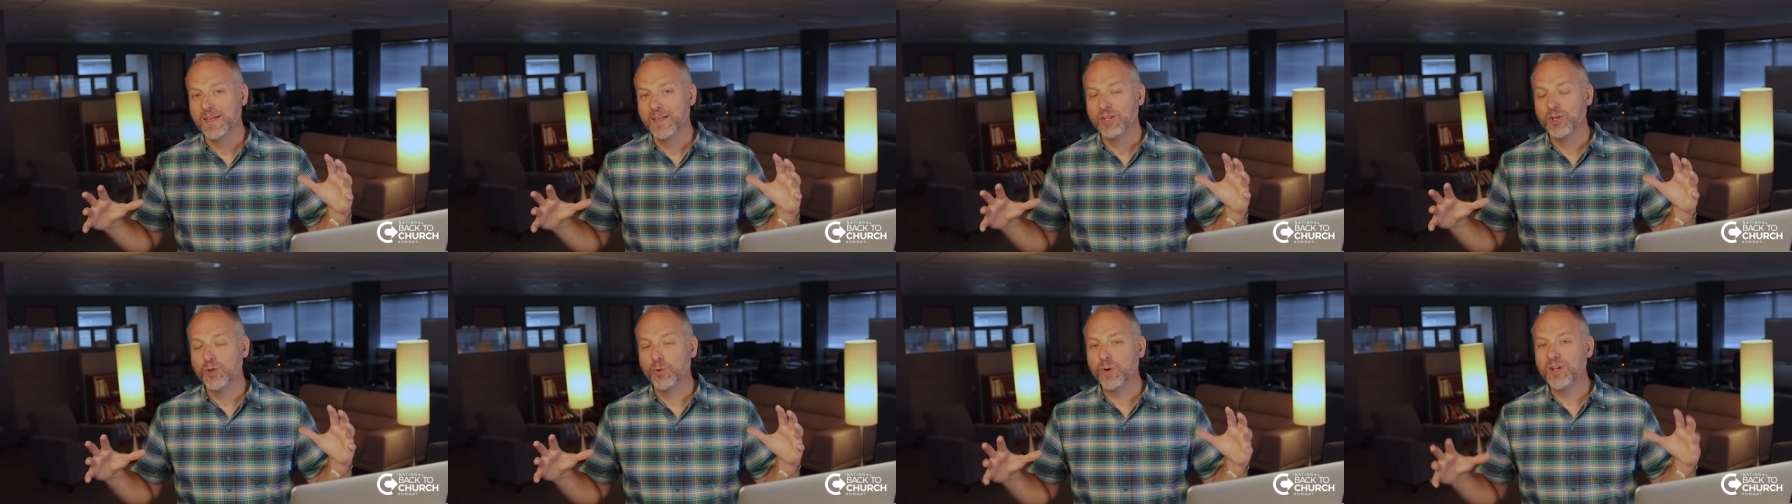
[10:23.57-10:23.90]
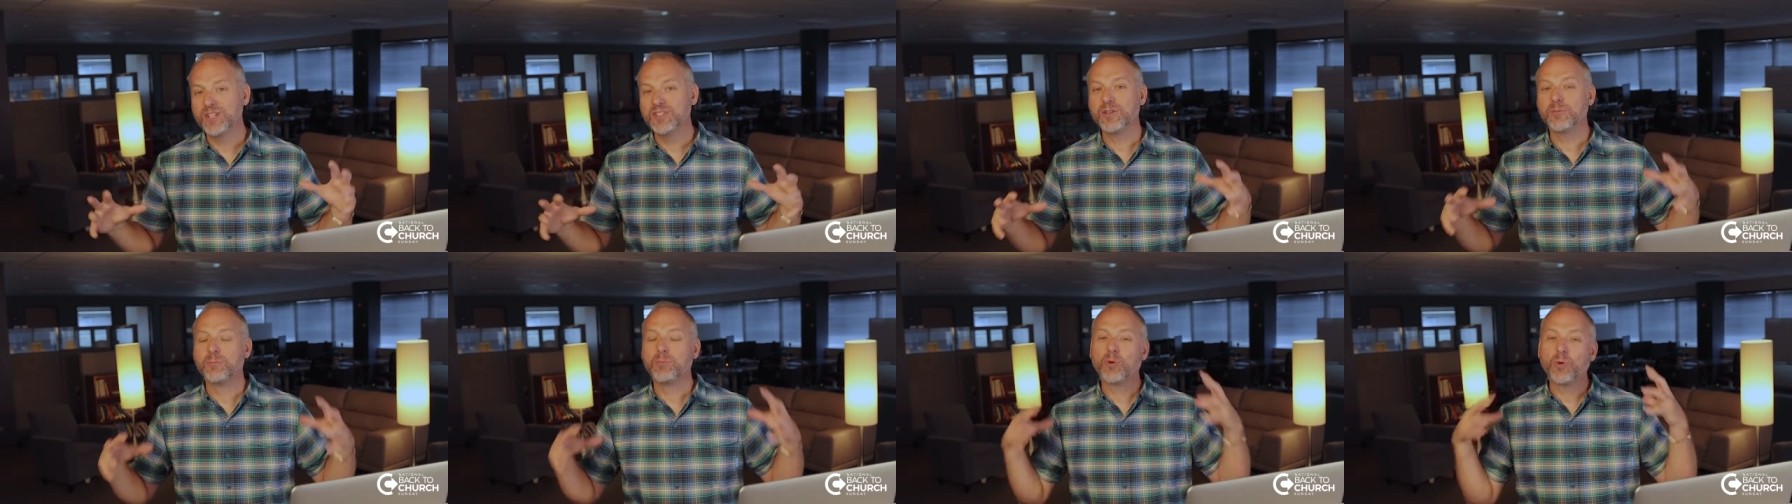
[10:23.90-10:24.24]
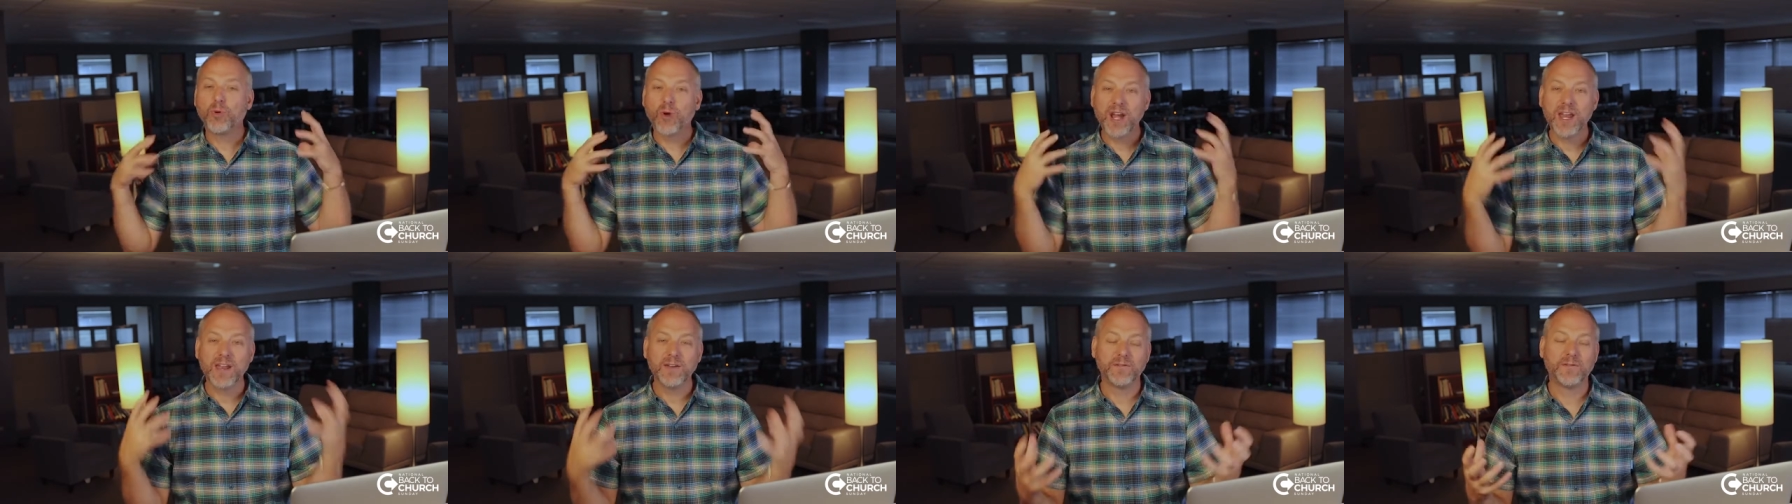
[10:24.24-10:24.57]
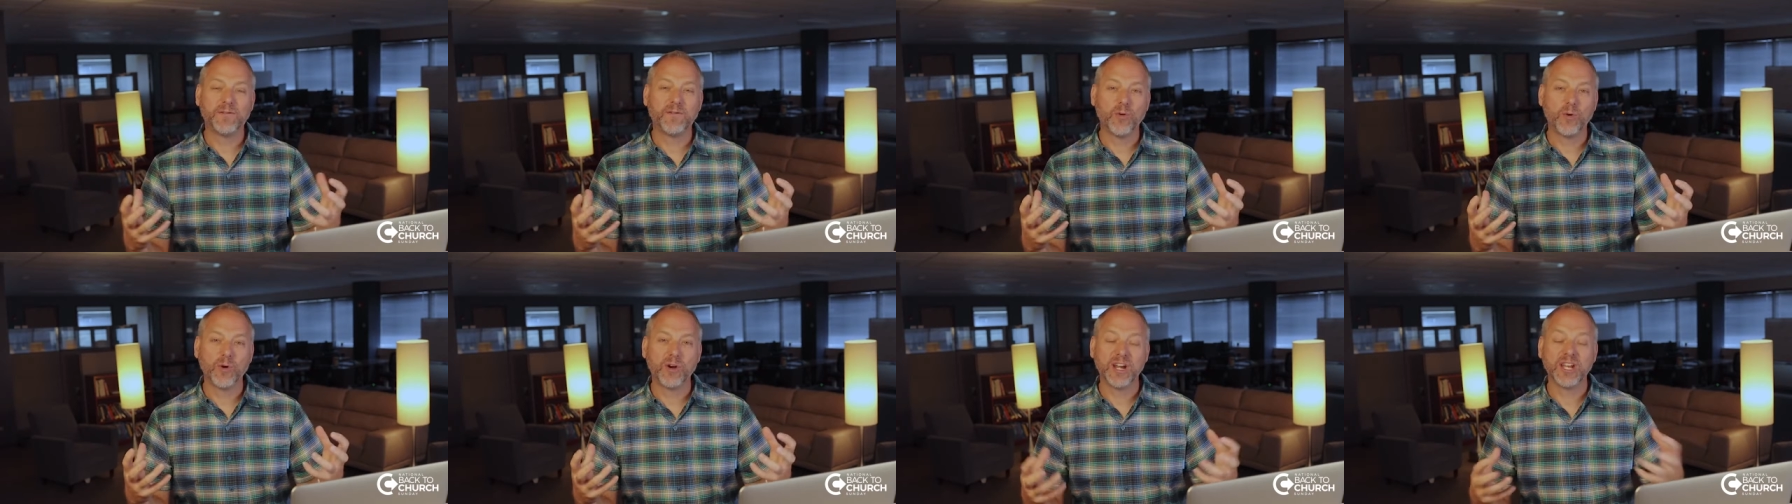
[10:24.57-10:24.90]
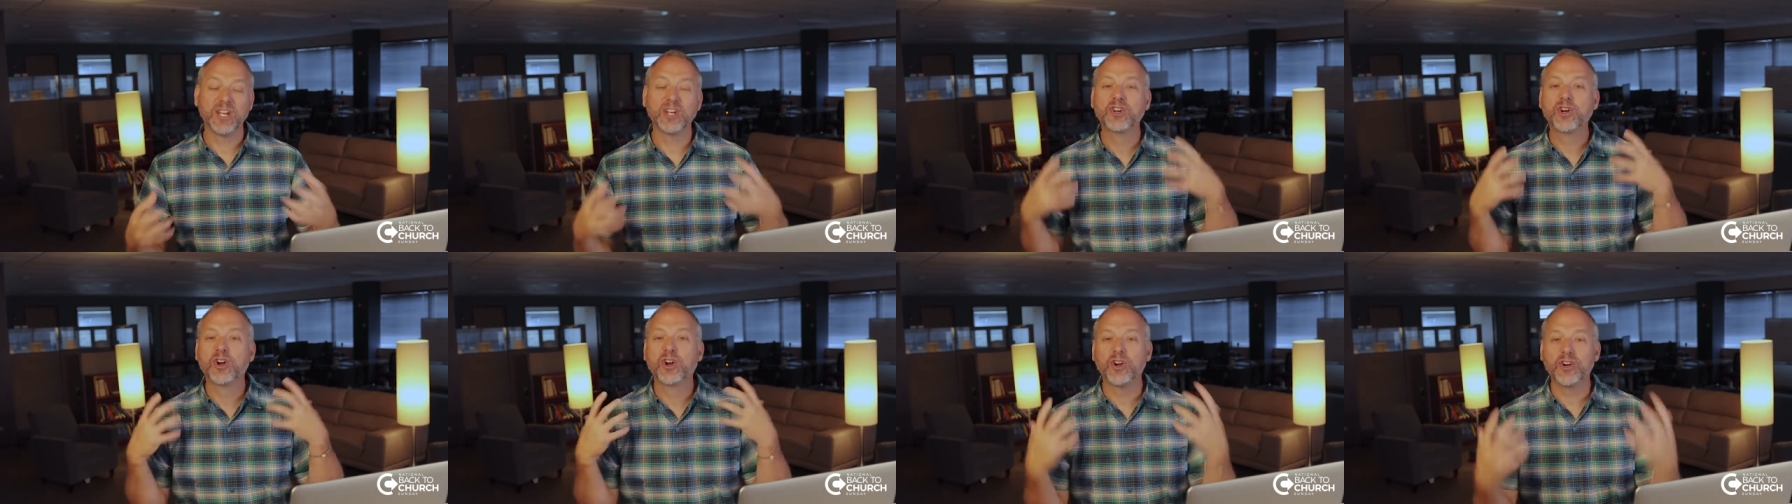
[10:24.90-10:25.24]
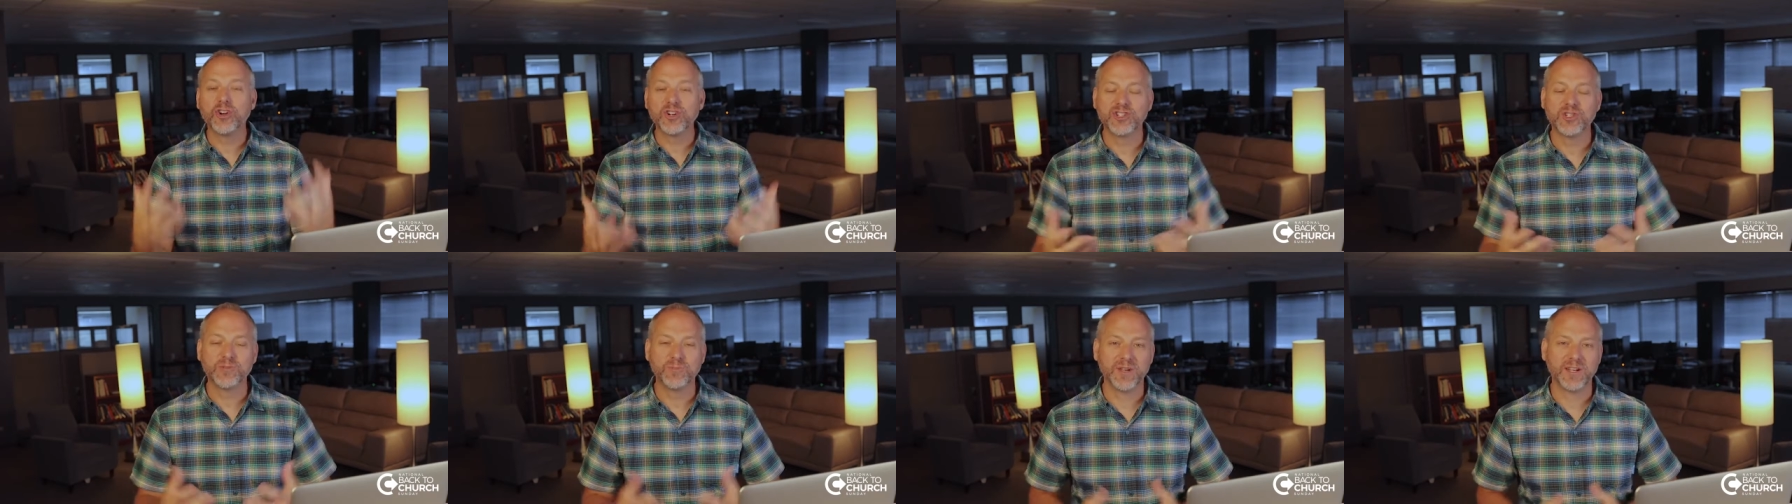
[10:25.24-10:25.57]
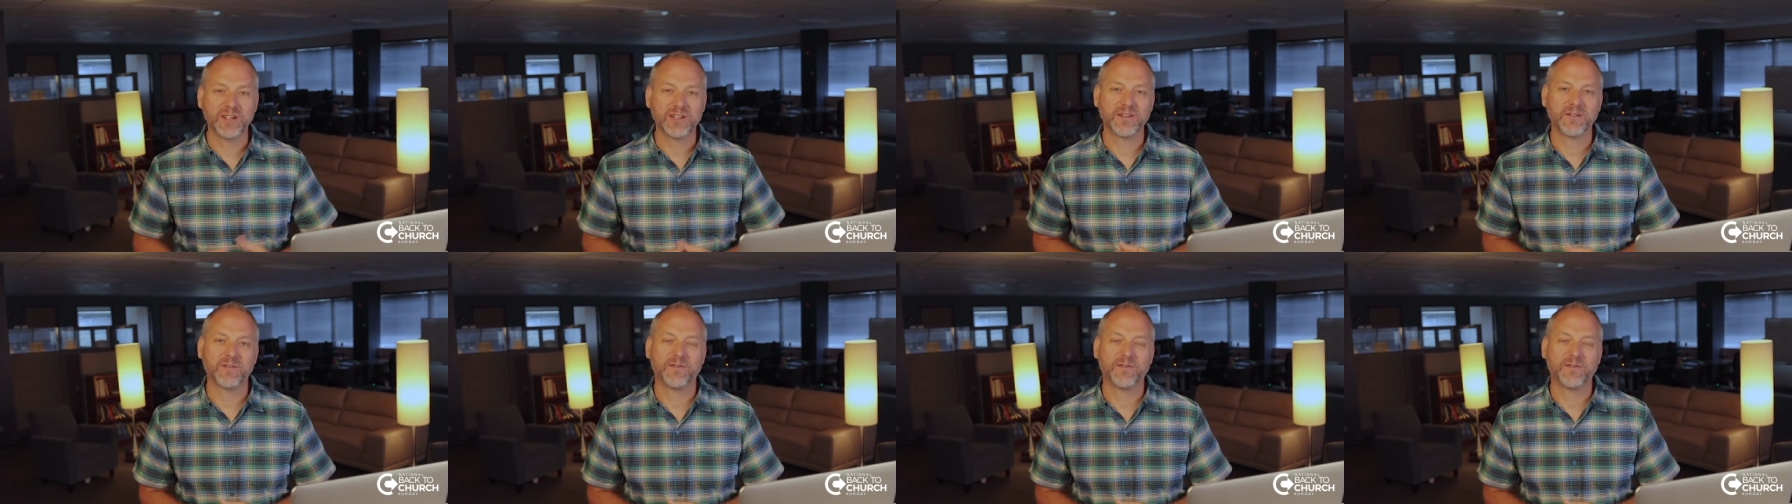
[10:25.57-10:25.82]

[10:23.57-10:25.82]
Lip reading: You want to pray for encouragement